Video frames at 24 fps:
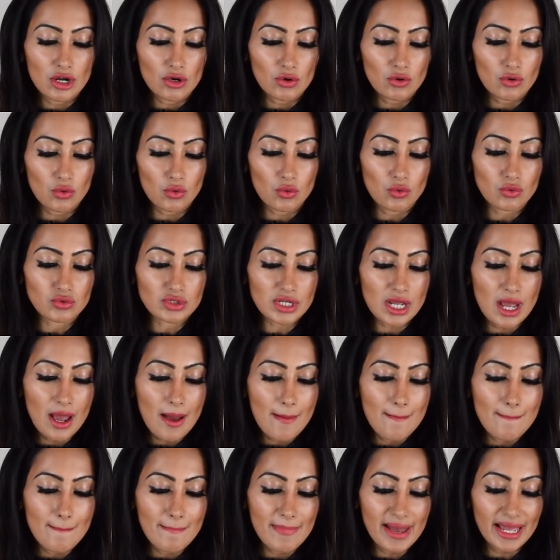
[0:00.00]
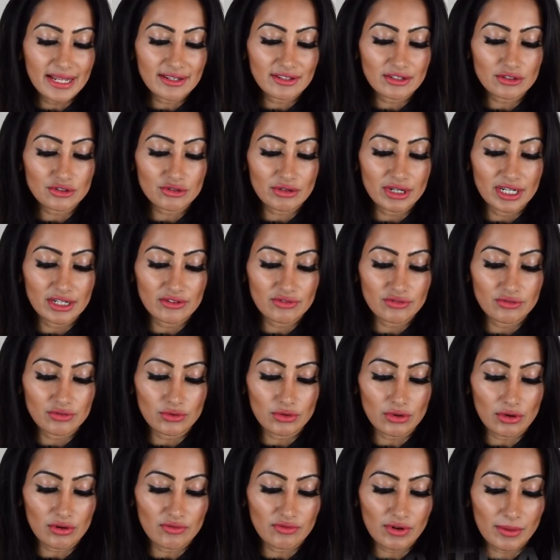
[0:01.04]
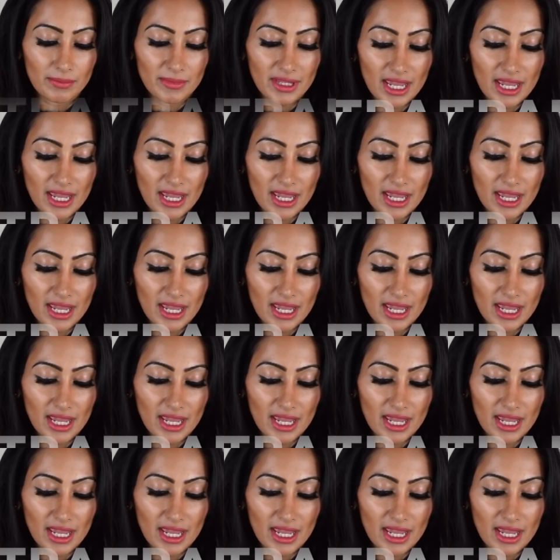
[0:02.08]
called MetaTrader 4 from